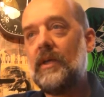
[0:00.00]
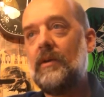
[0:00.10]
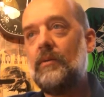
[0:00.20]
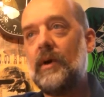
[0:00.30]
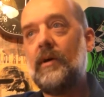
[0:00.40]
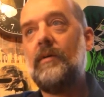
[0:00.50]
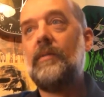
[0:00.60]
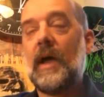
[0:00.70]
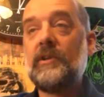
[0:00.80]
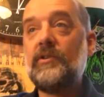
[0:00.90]
Well,
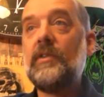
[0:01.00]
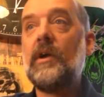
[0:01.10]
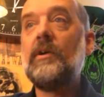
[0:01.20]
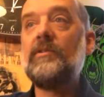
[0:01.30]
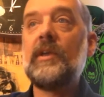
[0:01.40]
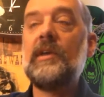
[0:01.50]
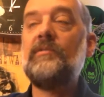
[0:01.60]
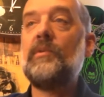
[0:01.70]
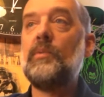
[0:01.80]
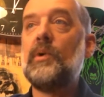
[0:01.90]
actually, there is a kid from